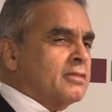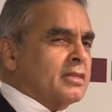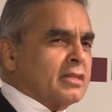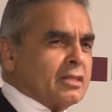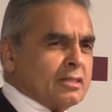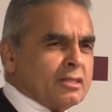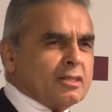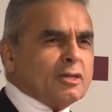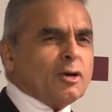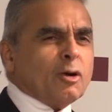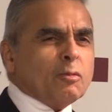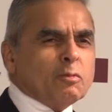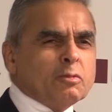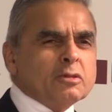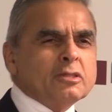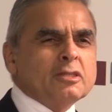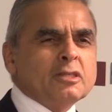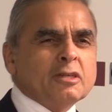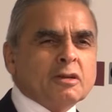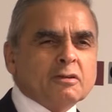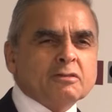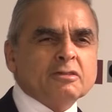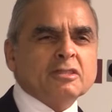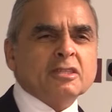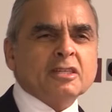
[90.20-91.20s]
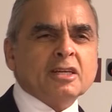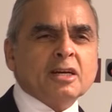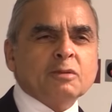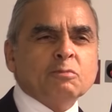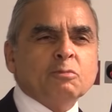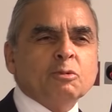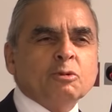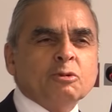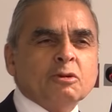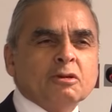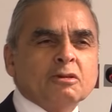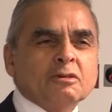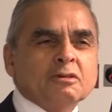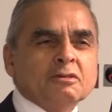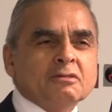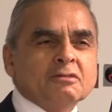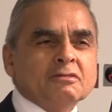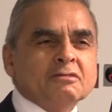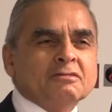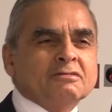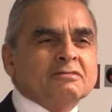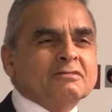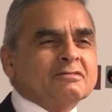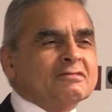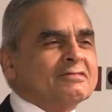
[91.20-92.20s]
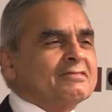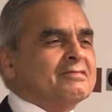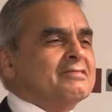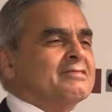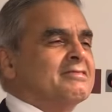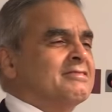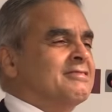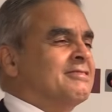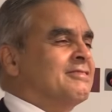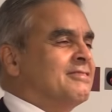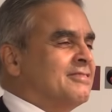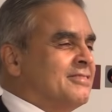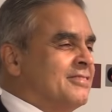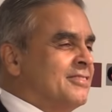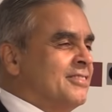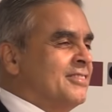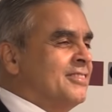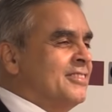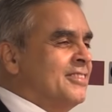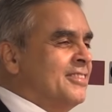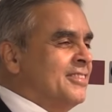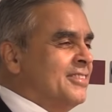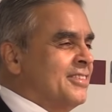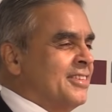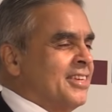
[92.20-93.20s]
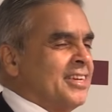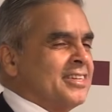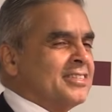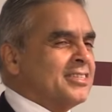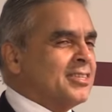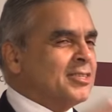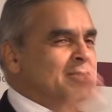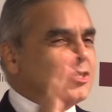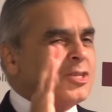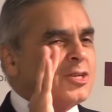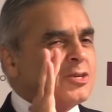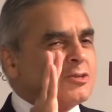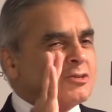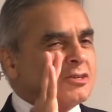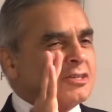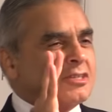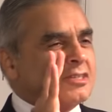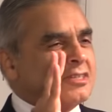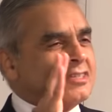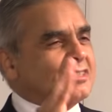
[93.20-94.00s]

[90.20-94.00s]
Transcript: The opposite of Singapore. It's a secret.